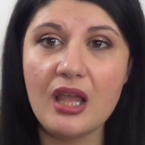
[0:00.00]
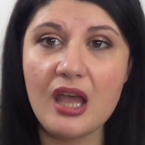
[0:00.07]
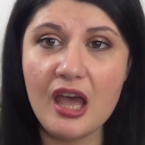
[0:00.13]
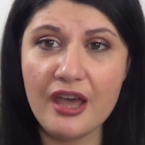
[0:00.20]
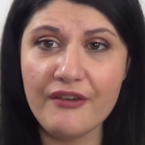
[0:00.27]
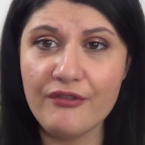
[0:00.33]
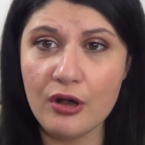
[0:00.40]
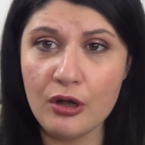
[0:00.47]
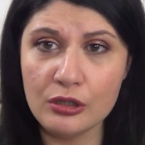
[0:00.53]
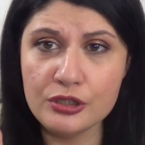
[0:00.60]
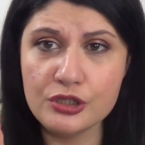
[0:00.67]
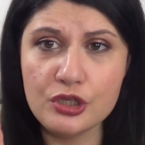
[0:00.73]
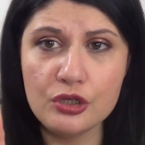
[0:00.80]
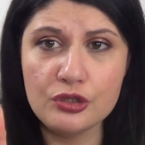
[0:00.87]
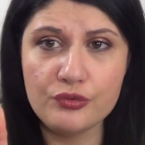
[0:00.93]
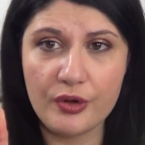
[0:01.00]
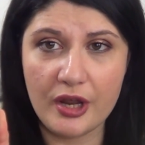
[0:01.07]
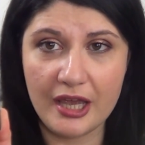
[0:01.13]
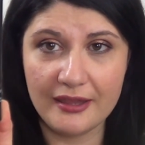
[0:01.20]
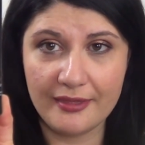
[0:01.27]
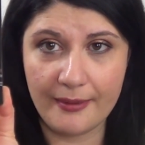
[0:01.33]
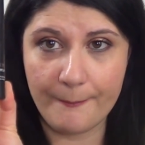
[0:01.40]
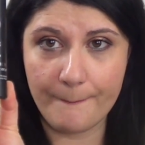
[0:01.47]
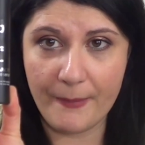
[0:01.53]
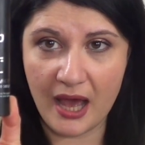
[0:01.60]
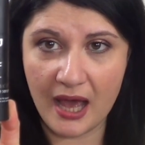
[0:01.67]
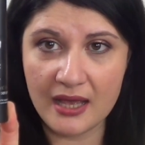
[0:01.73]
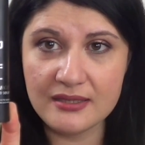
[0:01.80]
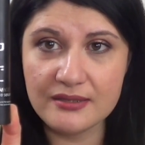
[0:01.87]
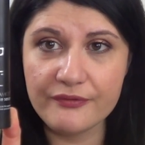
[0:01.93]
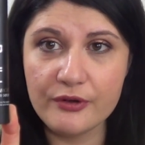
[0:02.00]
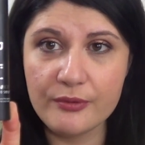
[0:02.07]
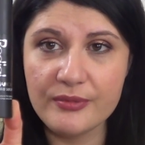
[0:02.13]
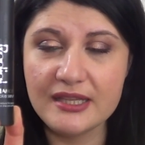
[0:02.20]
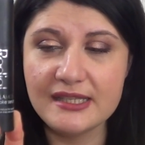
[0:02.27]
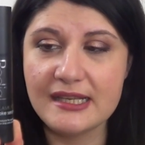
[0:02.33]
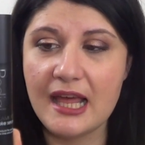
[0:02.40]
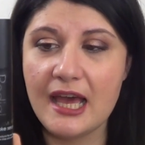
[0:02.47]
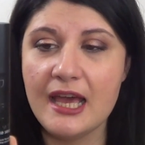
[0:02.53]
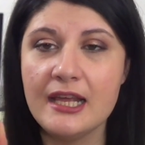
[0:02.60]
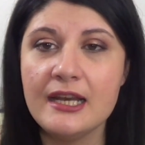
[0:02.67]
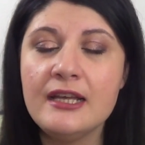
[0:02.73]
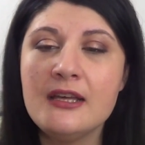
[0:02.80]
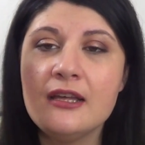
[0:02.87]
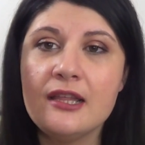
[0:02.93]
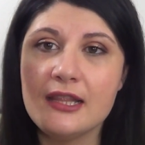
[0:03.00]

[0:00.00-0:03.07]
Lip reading: I have also tried the mask from this line